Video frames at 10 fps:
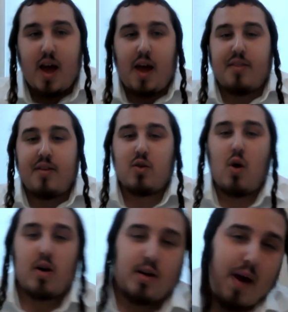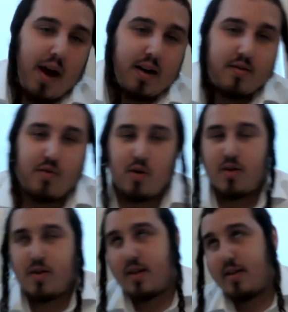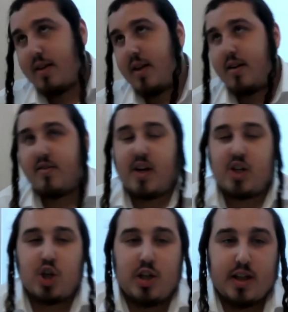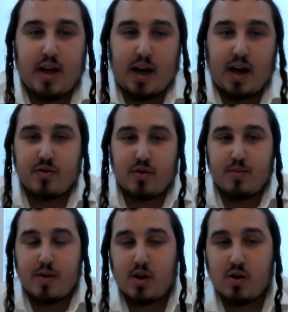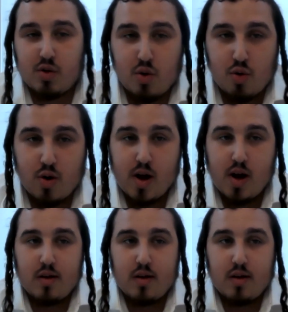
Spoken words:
And they're talking back and forth. And then eventually, like after a minute or two,